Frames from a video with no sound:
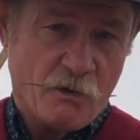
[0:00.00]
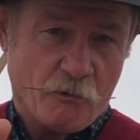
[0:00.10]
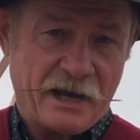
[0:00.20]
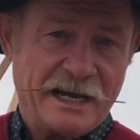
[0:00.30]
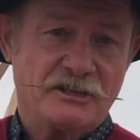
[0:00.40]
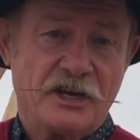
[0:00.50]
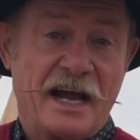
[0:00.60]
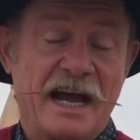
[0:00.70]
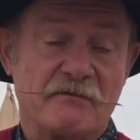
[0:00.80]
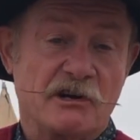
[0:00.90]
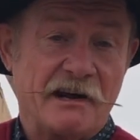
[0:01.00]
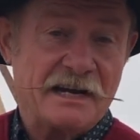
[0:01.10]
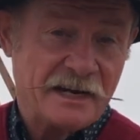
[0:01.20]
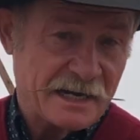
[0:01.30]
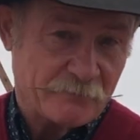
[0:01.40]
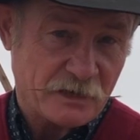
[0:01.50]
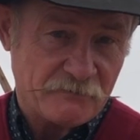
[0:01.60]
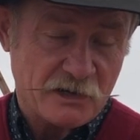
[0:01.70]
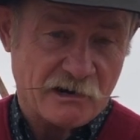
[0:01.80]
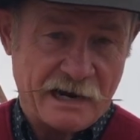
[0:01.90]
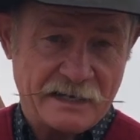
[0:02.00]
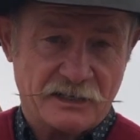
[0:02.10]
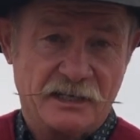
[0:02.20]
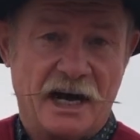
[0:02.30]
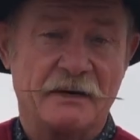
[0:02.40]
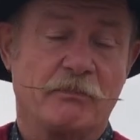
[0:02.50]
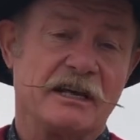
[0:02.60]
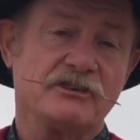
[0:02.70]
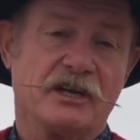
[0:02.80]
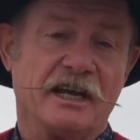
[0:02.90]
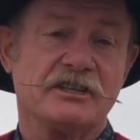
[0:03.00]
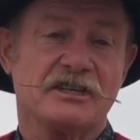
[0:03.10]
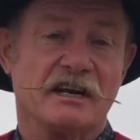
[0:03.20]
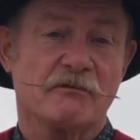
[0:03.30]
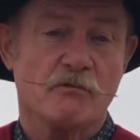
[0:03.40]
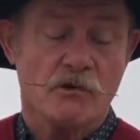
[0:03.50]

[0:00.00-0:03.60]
We ask you to have a great day above the grass. God bless you each and every